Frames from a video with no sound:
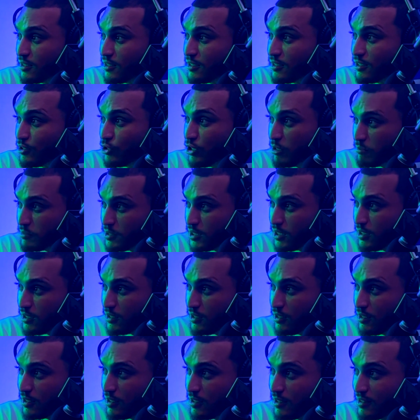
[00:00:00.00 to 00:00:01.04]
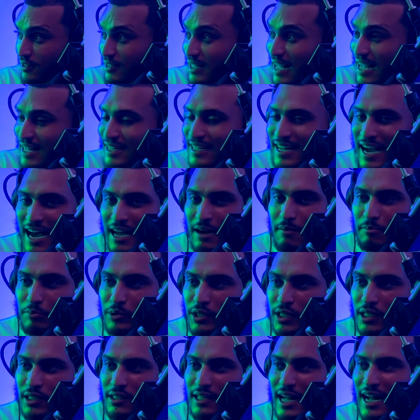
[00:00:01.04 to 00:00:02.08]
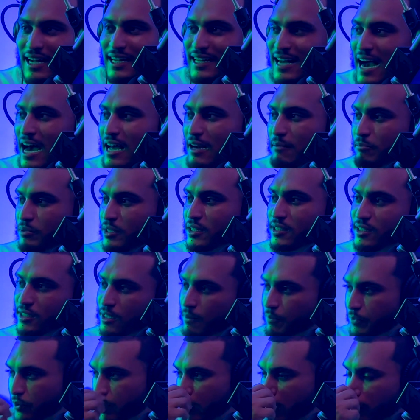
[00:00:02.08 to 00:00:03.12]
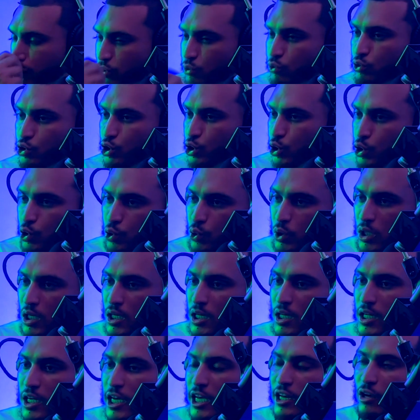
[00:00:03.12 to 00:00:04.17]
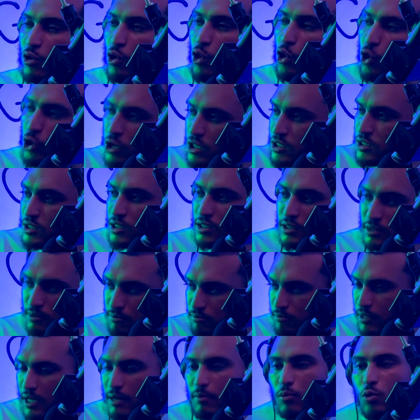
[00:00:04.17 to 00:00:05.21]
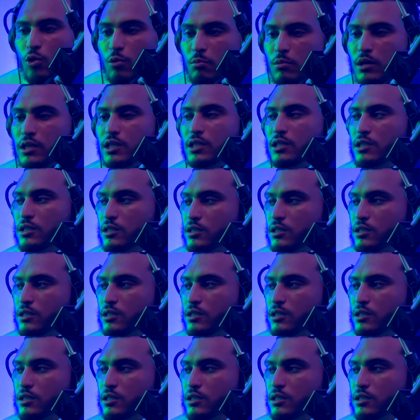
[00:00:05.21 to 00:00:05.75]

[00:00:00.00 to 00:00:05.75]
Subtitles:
You know what I'm saying? That gotta be something that you do in order to make more money.